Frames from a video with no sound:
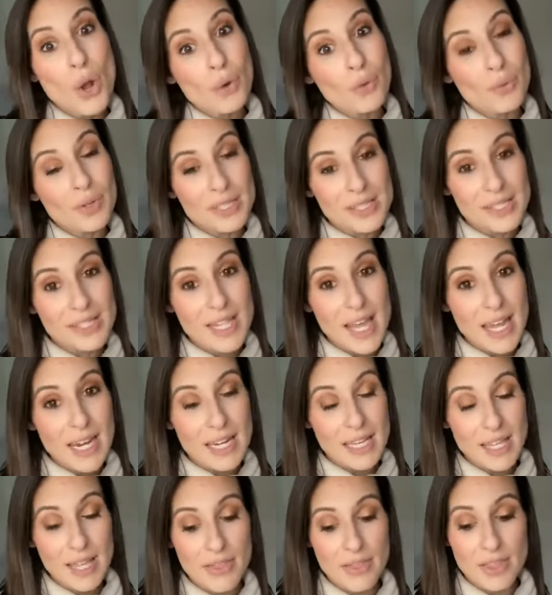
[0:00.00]
when
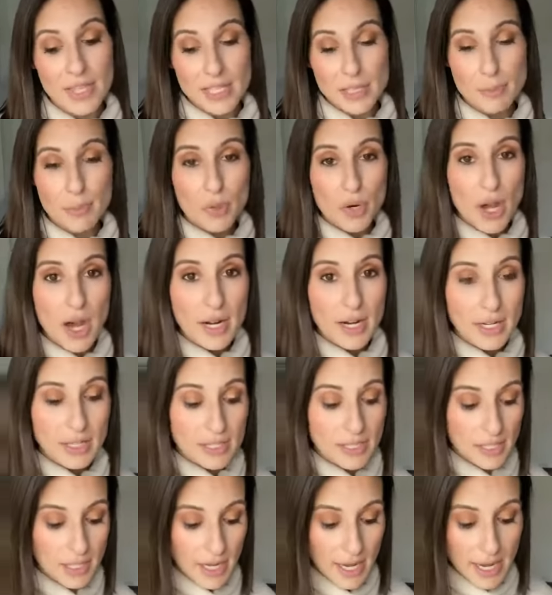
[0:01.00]
setting this
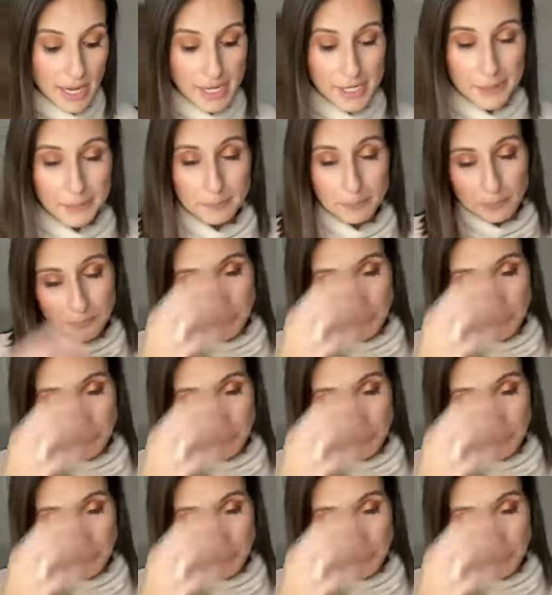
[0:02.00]
product. Um,